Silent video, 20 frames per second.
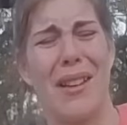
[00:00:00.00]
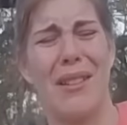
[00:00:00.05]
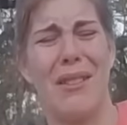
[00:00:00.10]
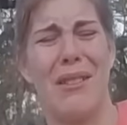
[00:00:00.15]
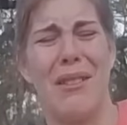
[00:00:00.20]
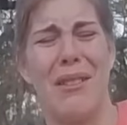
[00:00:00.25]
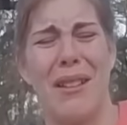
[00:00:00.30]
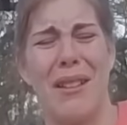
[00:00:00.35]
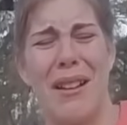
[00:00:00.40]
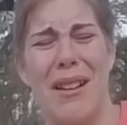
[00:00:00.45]
around the
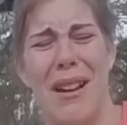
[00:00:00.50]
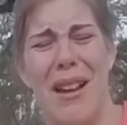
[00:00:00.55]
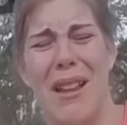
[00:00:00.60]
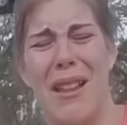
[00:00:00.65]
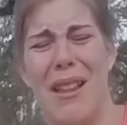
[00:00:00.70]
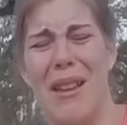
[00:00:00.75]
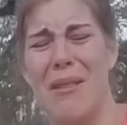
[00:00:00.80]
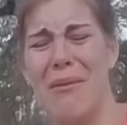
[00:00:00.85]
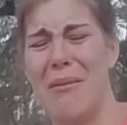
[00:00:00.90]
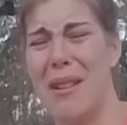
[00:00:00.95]
corner and
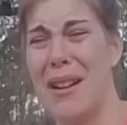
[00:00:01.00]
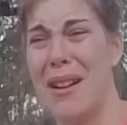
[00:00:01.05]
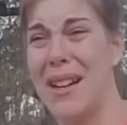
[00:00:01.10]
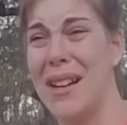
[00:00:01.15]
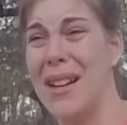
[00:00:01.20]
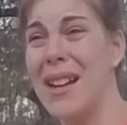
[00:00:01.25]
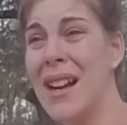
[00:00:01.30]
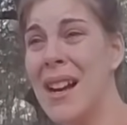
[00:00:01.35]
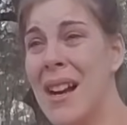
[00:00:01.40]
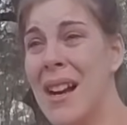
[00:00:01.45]
all I
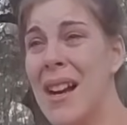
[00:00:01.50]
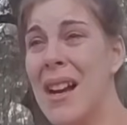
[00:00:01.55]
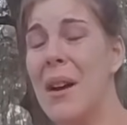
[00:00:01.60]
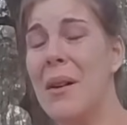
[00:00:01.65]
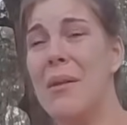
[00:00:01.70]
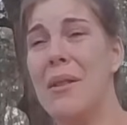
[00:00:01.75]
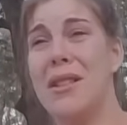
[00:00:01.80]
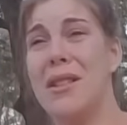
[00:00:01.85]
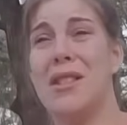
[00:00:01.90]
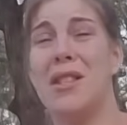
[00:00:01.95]
wanted
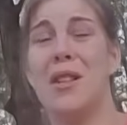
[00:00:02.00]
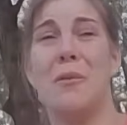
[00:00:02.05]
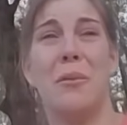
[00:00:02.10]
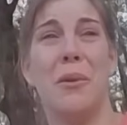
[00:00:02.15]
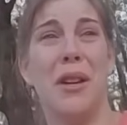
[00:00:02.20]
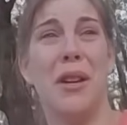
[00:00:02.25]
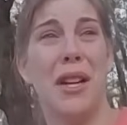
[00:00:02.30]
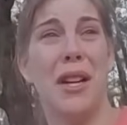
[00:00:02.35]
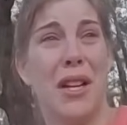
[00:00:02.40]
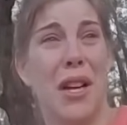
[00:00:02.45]
was
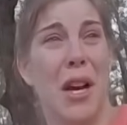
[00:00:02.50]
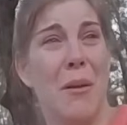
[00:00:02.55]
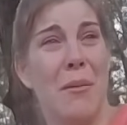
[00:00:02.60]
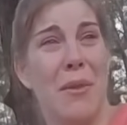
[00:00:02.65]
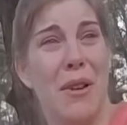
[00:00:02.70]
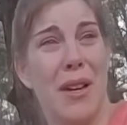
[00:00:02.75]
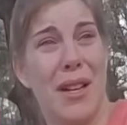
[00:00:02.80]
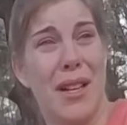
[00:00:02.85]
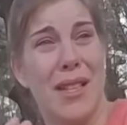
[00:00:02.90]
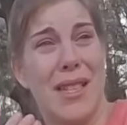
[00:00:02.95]
Sabrina to
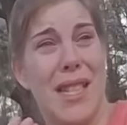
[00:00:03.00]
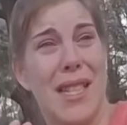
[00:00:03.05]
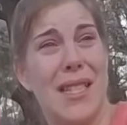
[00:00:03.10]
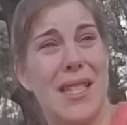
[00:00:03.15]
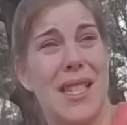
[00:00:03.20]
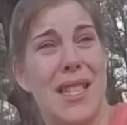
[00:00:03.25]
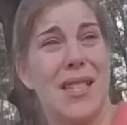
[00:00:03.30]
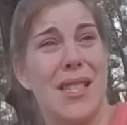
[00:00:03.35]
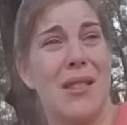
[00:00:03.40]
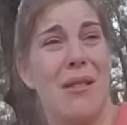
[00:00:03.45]
come to her
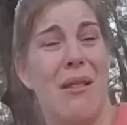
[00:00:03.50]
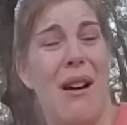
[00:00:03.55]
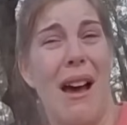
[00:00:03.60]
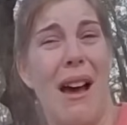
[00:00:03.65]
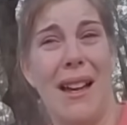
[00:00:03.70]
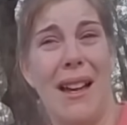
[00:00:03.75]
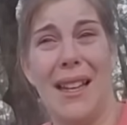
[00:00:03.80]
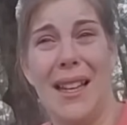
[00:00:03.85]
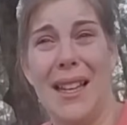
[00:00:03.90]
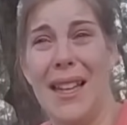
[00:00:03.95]
senses so
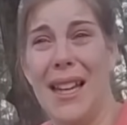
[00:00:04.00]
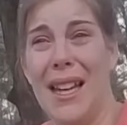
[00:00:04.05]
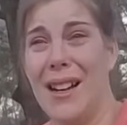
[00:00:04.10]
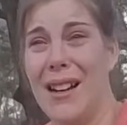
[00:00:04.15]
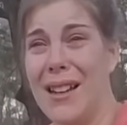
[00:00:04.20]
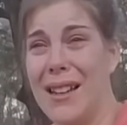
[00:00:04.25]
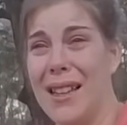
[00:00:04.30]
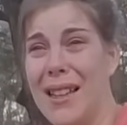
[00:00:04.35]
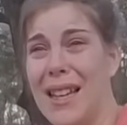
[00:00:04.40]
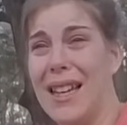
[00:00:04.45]
I could
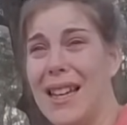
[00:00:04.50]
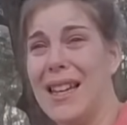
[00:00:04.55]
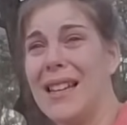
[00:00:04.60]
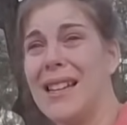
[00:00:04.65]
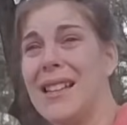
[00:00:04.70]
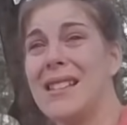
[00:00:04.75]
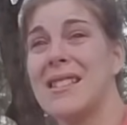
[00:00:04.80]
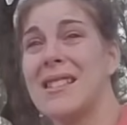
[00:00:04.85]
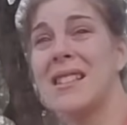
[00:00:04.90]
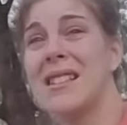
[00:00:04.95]
get her
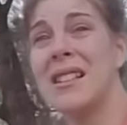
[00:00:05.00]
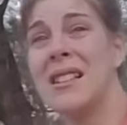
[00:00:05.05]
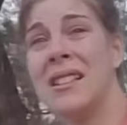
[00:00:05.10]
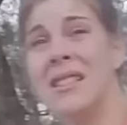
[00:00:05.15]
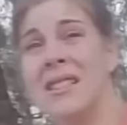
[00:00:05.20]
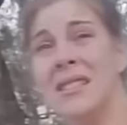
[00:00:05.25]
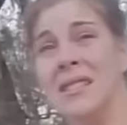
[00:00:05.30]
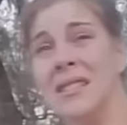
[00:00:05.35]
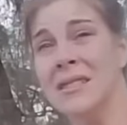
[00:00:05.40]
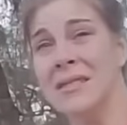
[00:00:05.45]
kids.
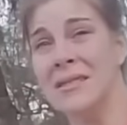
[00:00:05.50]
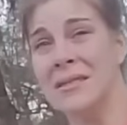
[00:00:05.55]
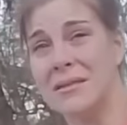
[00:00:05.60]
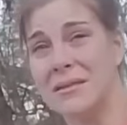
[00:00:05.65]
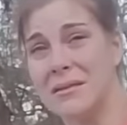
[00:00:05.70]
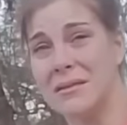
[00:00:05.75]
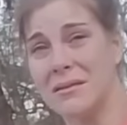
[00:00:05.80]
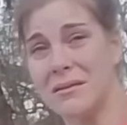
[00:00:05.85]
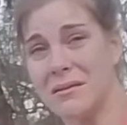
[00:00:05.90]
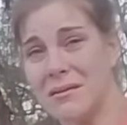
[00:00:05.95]

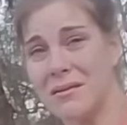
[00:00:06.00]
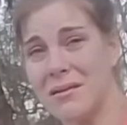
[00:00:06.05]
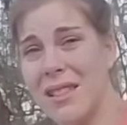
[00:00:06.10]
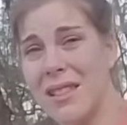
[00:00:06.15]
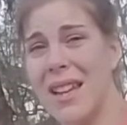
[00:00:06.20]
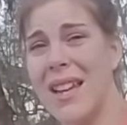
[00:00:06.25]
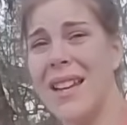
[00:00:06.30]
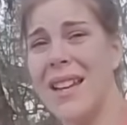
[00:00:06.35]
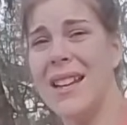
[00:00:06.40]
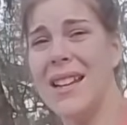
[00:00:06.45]

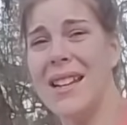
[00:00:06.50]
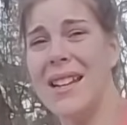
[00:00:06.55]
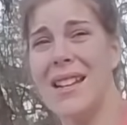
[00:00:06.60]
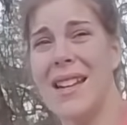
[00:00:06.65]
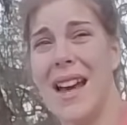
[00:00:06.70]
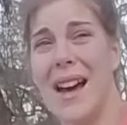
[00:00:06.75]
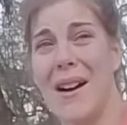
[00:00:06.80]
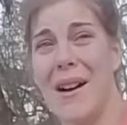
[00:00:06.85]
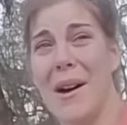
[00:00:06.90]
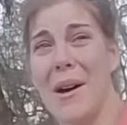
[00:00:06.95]
And
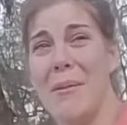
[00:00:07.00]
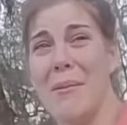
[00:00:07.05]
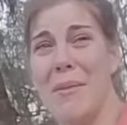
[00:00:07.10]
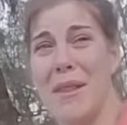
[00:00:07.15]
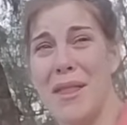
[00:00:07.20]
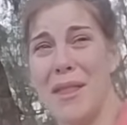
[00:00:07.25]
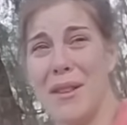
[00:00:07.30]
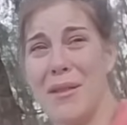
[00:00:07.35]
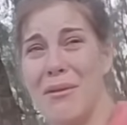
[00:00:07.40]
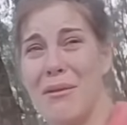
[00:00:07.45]
then now I'm
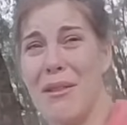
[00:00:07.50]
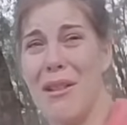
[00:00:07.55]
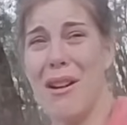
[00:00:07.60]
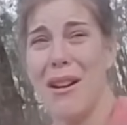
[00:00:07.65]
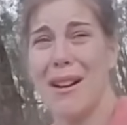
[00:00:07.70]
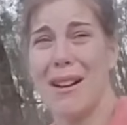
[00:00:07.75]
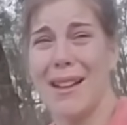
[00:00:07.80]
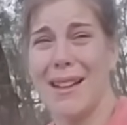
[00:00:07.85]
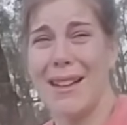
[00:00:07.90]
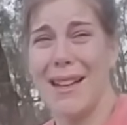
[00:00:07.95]
in the
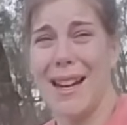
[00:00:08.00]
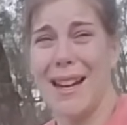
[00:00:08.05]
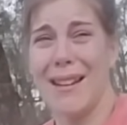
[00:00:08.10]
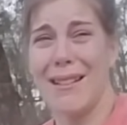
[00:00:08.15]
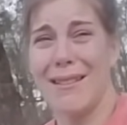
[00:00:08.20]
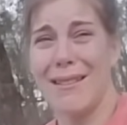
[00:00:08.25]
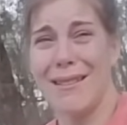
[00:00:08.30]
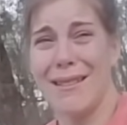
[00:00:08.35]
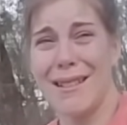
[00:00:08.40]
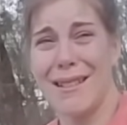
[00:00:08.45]
wrong. You
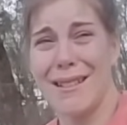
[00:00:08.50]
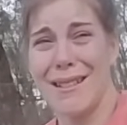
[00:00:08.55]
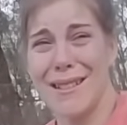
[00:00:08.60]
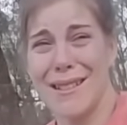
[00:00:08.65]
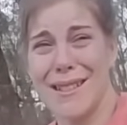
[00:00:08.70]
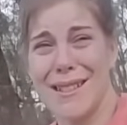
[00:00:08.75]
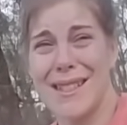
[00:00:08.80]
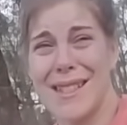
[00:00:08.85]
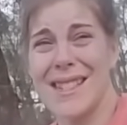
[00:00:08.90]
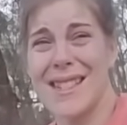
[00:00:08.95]
might not
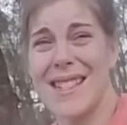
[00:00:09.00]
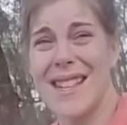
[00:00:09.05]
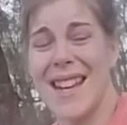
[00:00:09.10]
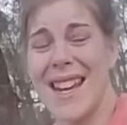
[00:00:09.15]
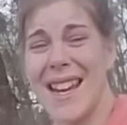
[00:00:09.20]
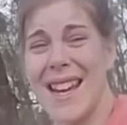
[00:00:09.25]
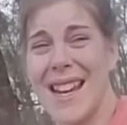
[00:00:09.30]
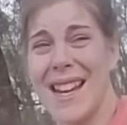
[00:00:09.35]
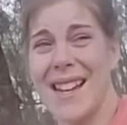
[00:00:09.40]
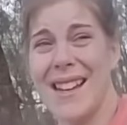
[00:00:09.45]

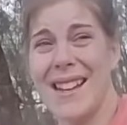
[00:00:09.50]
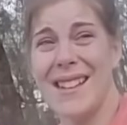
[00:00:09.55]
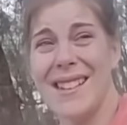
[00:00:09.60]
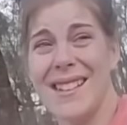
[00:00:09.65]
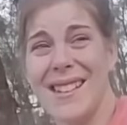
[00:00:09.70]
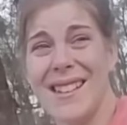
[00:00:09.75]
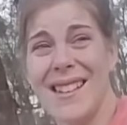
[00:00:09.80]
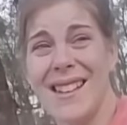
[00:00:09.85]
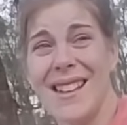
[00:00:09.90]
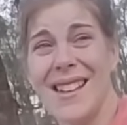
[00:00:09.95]

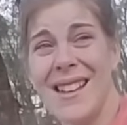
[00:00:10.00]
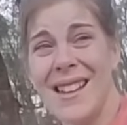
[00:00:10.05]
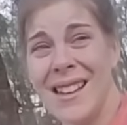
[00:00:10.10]
understand.